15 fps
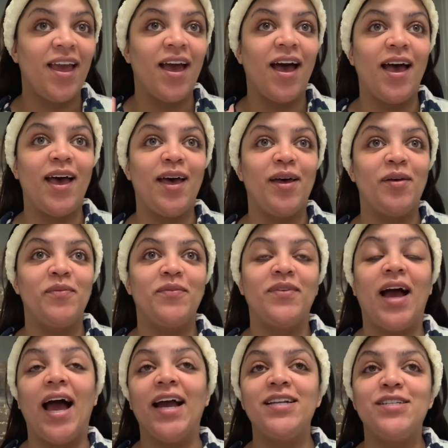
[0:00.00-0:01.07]

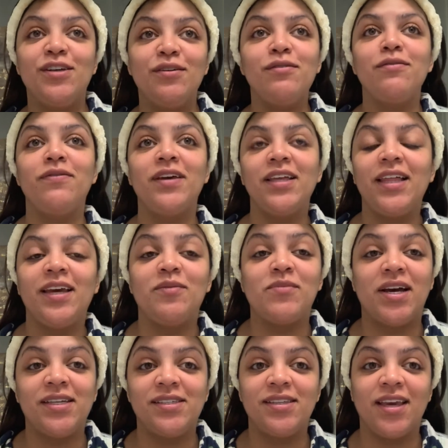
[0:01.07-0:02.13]
I do feel like
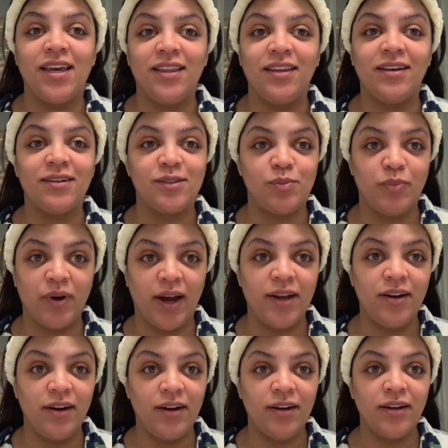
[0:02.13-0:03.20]
my skin looks
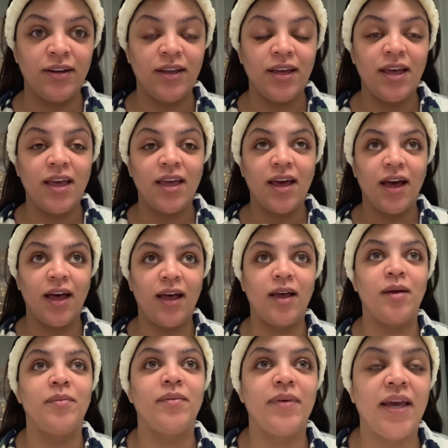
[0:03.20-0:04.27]
brighter,
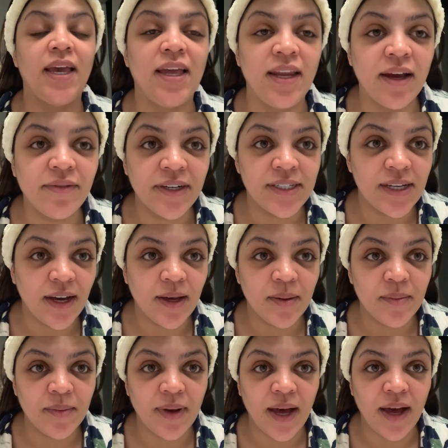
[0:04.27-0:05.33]
and every
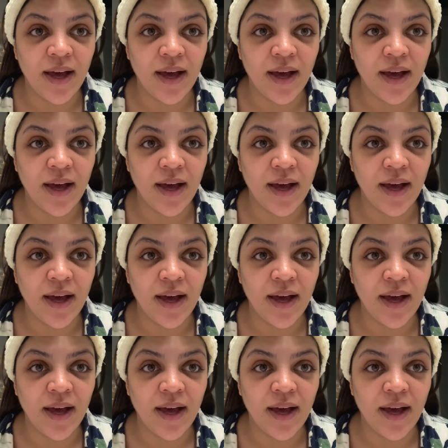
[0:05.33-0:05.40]
time